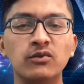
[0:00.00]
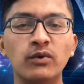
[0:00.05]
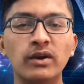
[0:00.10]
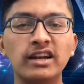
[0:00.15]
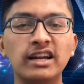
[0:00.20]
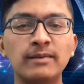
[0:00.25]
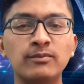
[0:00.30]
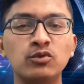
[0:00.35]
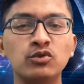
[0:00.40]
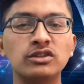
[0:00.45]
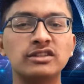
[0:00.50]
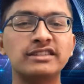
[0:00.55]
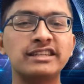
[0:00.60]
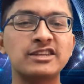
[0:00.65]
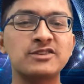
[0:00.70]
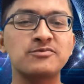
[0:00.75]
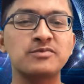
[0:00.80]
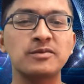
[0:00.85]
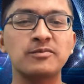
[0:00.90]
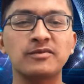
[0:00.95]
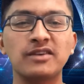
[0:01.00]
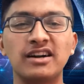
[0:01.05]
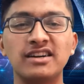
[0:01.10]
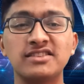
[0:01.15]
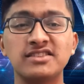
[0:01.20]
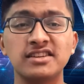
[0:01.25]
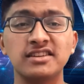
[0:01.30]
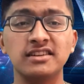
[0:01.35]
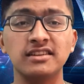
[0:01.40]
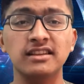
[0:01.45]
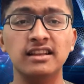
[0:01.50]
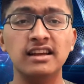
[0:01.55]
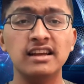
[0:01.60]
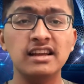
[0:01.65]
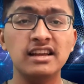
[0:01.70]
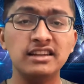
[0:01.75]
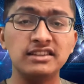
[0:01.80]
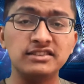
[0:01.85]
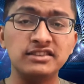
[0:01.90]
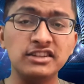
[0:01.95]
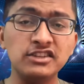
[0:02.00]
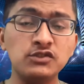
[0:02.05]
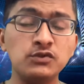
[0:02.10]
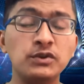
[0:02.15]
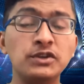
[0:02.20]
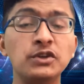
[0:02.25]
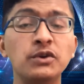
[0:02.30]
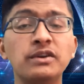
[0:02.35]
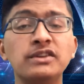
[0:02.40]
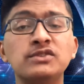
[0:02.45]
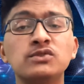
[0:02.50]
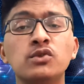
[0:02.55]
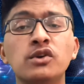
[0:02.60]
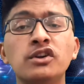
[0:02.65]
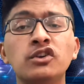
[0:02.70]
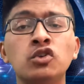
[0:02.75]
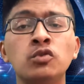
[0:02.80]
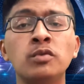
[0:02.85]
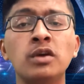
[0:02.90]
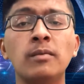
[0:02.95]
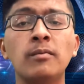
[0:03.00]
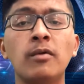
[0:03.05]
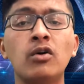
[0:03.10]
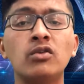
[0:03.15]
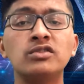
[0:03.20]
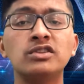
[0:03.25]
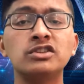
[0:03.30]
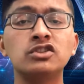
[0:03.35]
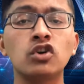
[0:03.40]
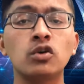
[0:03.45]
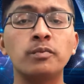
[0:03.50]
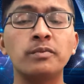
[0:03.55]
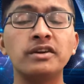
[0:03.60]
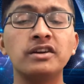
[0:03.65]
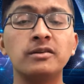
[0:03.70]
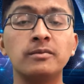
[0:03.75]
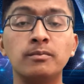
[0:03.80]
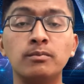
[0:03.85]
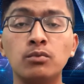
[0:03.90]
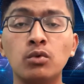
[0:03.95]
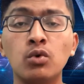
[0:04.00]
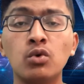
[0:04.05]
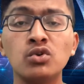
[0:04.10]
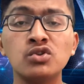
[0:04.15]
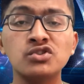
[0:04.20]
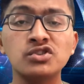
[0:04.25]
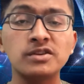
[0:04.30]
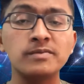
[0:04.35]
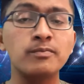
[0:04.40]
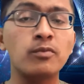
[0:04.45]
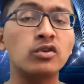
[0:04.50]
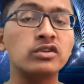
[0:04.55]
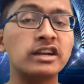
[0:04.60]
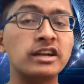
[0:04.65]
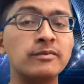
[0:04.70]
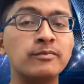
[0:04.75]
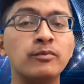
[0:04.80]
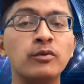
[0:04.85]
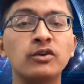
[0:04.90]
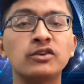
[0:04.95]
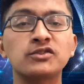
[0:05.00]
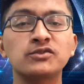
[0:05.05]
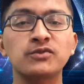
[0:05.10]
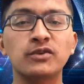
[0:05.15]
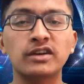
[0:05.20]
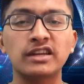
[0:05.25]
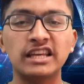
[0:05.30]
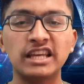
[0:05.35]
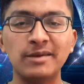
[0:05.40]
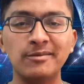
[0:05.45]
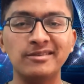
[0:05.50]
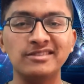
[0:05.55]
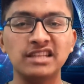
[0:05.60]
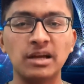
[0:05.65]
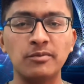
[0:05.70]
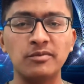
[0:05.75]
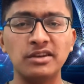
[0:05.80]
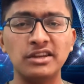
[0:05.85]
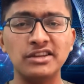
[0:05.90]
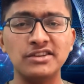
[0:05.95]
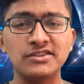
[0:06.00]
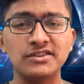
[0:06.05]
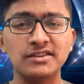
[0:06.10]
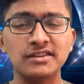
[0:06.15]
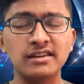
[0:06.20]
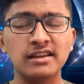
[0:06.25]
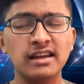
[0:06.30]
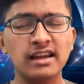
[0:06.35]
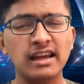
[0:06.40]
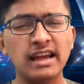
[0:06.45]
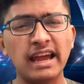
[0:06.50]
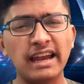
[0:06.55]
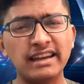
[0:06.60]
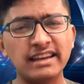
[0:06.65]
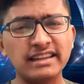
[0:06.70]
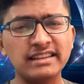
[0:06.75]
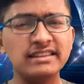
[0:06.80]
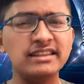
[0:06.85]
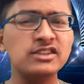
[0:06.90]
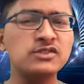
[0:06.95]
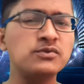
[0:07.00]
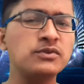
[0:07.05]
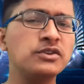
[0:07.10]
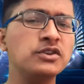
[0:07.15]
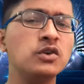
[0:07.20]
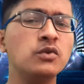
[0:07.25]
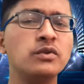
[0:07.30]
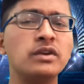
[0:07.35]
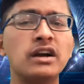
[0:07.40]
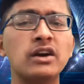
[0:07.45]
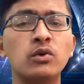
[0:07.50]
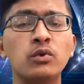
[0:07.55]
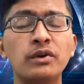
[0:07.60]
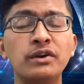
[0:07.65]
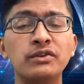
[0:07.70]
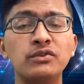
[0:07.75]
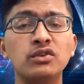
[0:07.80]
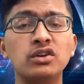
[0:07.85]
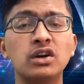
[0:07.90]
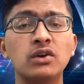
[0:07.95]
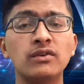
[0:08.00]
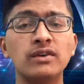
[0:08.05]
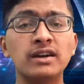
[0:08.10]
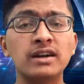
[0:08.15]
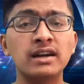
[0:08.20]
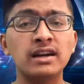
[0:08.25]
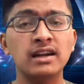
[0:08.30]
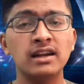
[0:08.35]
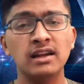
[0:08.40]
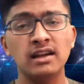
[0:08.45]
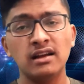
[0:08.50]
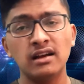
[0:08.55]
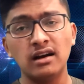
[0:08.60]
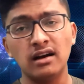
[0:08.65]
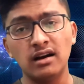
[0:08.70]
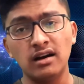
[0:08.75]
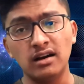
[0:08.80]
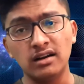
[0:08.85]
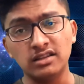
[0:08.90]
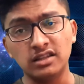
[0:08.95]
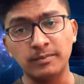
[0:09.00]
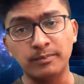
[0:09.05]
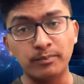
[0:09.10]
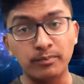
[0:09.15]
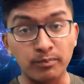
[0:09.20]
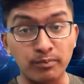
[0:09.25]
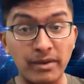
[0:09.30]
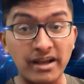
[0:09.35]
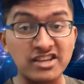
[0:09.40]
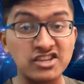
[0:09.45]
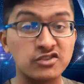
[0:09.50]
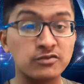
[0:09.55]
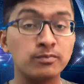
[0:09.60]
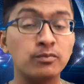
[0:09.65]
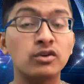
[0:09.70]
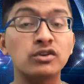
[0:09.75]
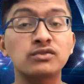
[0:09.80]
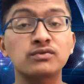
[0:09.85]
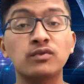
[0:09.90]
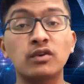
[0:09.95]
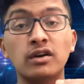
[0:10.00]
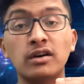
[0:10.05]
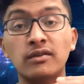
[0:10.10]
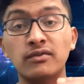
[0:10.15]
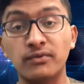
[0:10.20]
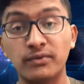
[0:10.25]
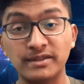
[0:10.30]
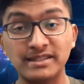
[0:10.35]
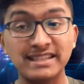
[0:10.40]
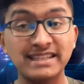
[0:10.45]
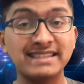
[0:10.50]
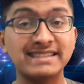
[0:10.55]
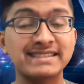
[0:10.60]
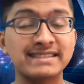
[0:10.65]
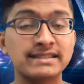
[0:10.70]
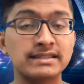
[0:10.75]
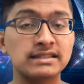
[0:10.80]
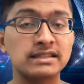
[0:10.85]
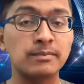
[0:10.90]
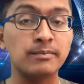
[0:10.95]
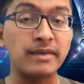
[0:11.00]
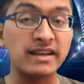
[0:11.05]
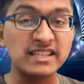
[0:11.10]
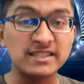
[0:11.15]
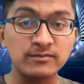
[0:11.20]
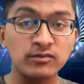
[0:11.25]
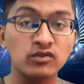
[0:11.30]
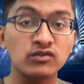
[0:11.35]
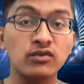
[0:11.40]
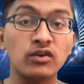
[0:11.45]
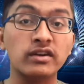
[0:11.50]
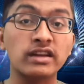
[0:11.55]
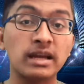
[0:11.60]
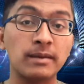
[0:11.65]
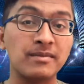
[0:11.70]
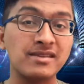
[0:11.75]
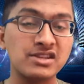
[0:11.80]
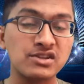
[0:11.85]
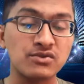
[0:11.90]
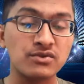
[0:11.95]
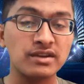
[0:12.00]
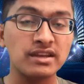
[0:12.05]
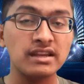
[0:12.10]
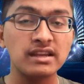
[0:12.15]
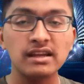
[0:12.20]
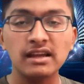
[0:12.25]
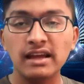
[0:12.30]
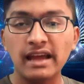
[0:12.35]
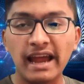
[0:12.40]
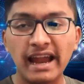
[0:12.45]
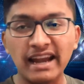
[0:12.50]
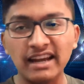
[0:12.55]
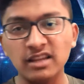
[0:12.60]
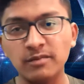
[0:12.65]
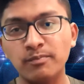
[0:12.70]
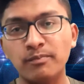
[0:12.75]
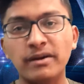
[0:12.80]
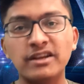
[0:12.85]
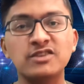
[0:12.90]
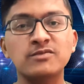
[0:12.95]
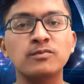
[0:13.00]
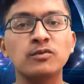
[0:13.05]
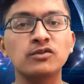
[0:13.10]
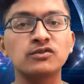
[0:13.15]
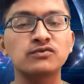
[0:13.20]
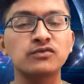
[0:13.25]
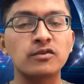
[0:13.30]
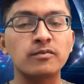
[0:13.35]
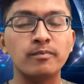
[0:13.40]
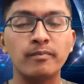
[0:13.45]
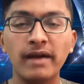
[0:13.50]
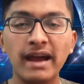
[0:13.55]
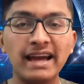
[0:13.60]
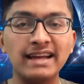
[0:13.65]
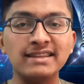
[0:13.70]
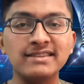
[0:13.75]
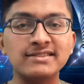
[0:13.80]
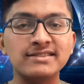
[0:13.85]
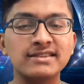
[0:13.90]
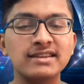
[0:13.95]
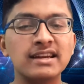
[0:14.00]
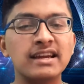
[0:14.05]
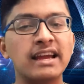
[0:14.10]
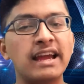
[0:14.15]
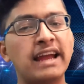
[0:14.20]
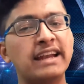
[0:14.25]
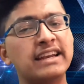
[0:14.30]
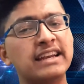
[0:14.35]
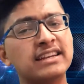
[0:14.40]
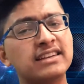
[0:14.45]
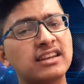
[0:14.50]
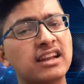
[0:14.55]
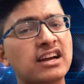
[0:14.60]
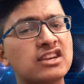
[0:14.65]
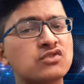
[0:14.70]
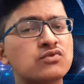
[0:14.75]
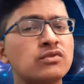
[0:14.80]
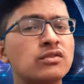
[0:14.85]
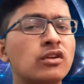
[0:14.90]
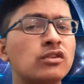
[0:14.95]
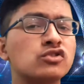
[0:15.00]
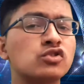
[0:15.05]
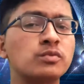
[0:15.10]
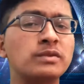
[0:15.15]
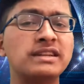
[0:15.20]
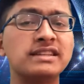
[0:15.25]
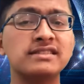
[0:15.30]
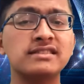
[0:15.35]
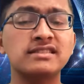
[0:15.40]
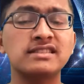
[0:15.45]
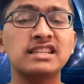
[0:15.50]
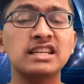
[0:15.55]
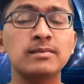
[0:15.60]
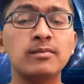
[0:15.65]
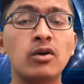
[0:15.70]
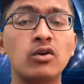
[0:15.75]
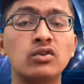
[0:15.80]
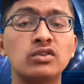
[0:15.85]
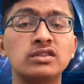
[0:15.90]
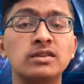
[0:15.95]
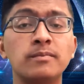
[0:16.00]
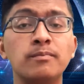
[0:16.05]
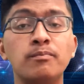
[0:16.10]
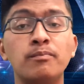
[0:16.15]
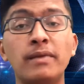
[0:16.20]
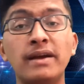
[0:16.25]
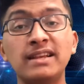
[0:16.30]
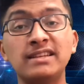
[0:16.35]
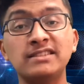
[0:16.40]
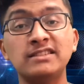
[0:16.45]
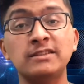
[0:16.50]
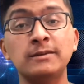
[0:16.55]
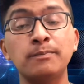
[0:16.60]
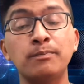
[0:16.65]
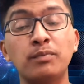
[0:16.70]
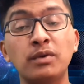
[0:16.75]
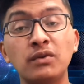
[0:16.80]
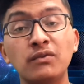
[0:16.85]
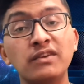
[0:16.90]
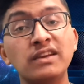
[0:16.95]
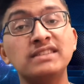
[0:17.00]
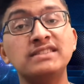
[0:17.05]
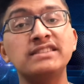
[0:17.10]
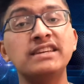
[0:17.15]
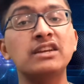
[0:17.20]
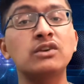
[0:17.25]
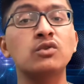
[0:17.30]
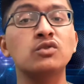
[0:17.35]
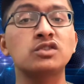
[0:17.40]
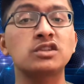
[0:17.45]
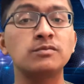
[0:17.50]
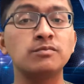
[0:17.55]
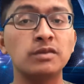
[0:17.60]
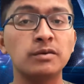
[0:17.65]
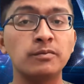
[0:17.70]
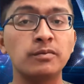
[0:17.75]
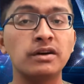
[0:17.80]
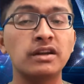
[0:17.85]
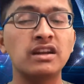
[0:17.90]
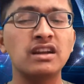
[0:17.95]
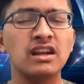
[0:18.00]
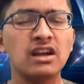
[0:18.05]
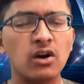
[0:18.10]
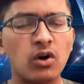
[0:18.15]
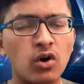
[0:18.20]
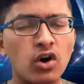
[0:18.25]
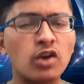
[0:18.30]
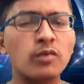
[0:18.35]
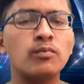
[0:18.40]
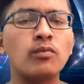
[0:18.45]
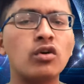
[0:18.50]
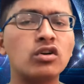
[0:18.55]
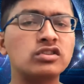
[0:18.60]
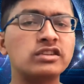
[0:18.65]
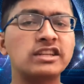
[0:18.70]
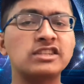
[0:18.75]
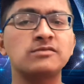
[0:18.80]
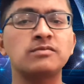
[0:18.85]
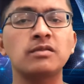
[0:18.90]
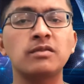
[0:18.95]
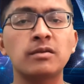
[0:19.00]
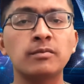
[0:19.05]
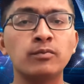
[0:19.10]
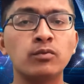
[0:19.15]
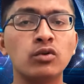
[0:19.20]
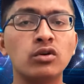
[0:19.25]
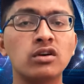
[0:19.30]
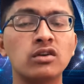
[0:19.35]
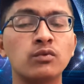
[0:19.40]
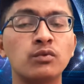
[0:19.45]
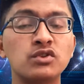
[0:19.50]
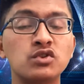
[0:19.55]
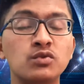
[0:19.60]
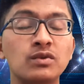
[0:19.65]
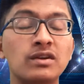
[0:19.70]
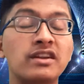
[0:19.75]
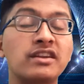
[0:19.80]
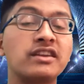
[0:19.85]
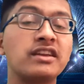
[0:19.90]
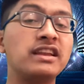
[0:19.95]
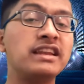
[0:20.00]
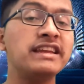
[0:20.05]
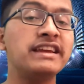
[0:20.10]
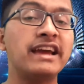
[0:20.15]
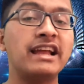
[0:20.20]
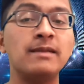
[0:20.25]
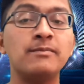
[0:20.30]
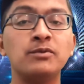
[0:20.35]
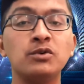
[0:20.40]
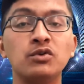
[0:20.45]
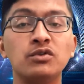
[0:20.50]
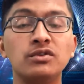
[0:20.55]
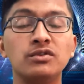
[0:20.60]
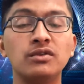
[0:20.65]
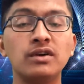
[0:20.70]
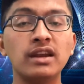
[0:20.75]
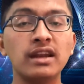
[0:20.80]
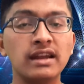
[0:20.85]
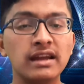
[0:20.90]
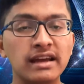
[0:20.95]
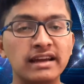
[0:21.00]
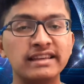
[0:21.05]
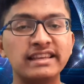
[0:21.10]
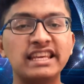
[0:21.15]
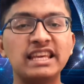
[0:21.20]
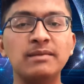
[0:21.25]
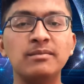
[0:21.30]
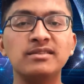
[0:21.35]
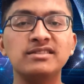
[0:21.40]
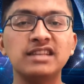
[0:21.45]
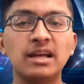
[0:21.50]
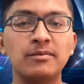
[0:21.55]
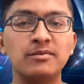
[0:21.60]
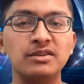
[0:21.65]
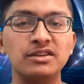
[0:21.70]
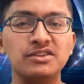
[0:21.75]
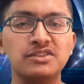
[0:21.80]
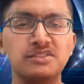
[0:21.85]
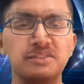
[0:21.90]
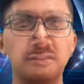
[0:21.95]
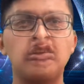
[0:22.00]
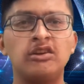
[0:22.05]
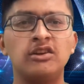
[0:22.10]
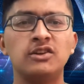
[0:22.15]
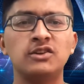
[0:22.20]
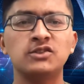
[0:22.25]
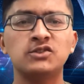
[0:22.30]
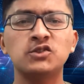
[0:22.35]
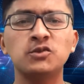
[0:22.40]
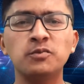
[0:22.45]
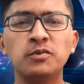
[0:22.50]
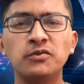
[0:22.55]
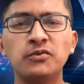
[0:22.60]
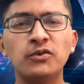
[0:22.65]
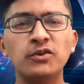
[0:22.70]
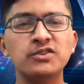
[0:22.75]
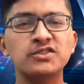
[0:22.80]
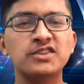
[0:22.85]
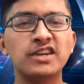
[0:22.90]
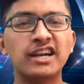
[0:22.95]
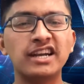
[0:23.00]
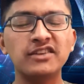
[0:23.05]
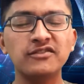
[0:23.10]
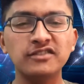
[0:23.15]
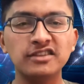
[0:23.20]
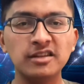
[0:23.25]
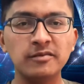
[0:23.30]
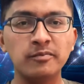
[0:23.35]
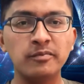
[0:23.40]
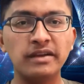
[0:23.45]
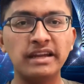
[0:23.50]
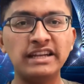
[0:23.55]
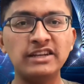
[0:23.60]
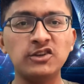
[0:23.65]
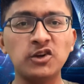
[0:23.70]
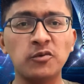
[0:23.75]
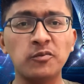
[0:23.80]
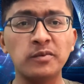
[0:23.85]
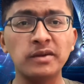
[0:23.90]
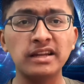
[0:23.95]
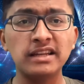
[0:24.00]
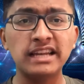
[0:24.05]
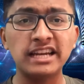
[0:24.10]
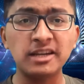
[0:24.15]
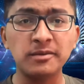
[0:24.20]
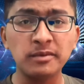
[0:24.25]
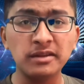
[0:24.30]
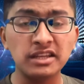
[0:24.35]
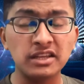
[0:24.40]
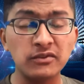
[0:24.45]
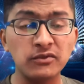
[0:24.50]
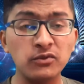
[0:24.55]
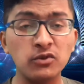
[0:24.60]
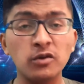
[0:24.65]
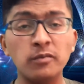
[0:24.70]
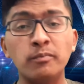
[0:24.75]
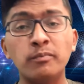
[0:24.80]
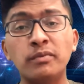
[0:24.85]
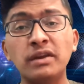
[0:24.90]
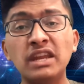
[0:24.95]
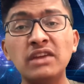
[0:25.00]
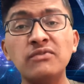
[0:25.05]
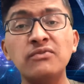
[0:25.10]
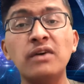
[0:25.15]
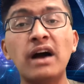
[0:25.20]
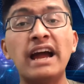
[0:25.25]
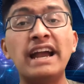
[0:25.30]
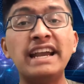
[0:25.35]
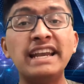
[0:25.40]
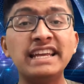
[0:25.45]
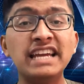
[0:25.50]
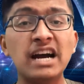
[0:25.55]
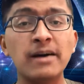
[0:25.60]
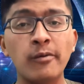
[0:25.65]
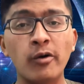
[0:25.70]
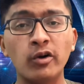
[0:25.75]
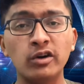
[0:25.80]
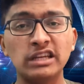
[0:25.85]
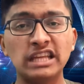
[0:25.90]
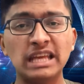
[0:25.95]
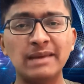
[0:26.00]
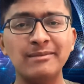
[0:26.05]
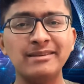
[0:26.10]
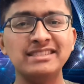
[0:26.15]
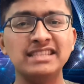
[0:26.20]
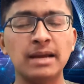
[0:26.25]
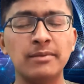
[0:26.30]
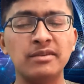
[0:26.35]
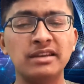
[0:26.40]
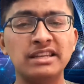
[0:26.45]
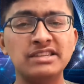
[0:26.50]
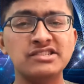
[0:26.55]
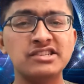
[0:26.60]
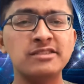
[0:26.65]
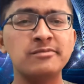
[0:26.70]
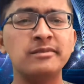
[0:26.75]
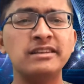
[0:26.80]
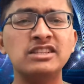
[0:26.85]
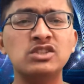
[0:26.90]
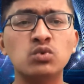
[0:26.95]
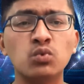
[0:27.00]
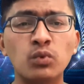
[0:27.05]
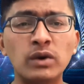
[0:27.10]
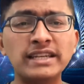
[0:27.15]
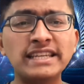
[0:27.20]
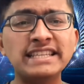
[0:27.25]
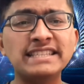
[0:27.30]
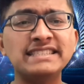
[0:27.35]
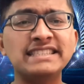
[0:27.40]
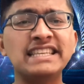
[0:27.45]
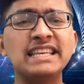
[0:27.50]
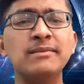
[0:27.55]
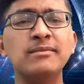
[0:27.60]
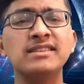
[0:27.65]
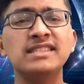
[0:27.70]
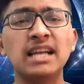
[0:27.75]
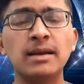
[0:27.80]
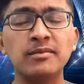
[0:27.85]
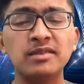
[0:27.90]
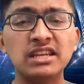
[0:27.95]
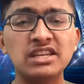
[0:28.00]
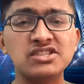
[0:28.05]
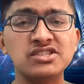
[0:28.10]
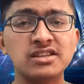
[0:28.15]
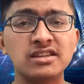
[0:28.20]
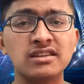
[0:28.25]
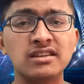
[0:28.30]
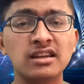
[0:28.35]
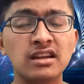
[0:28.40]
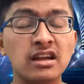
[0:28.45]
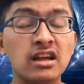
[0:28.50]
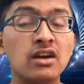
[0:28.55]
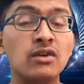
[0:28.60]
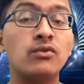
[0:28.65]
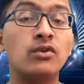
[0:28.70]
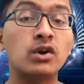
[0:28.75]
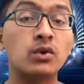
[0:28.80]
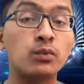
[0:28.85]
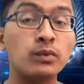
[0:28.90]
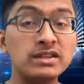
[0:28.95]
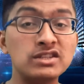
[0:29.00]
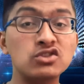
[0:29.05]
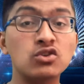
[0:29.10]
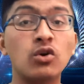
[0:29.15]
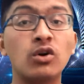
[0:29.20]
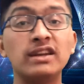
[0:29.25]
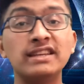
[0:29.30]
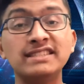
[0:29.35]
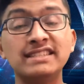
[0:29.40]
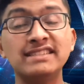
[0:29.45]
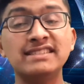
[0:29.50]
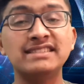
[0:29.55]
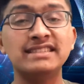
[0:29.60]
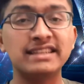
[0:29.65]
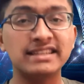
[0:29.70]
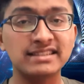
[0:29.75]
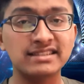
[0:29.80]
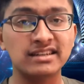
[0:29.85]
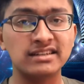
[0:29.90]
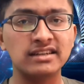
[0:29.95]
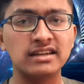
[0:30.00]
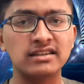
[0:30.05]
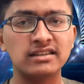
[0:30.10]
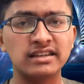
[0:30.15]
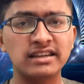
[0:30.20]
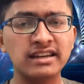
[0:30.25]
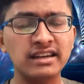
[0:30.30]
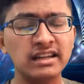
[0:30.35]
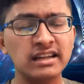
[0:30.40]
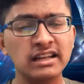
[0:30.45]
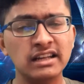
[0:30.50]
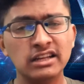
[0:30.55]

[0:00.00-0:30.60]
Welcome to the Test Prep Card channel. This video is going to be about the topic most important books for KEAM examination. And in this video, we are going to cover the best books for physics, the best book for chemistry, and the best books for maths. And at last, we'll also be discussing about the best previous year question paper or mock test paper book, which will really help you in your KEAM examination. So before starting with the main topic, let me give you a brief idea about KEAM examination, means what is KEAM examination, for which colleges it is conducted.